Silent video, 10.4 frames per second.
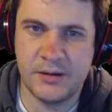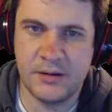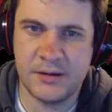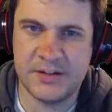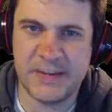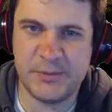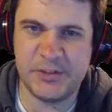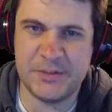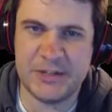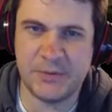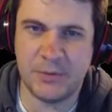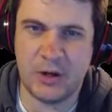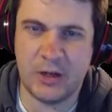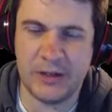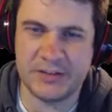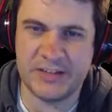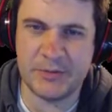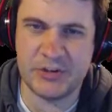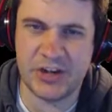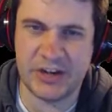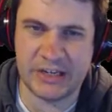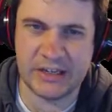Disable speech for all except Johnny.